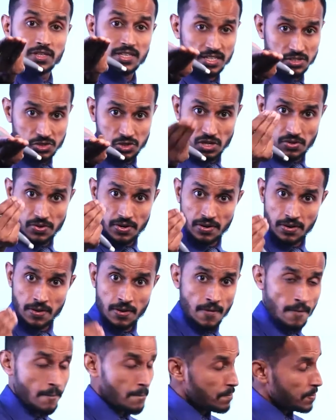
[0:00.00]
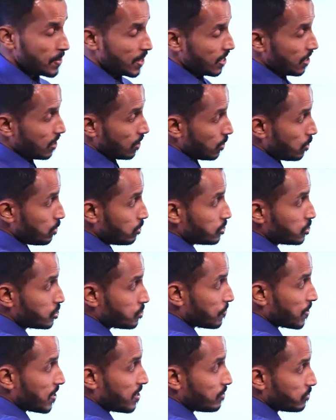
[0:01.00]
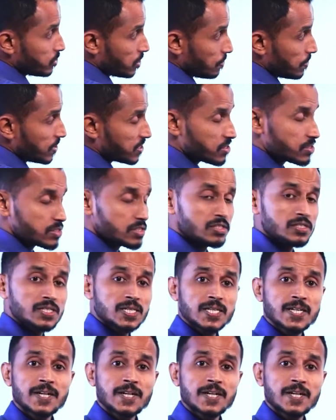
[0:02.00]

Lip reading: Yes, children? Goods producing businesses.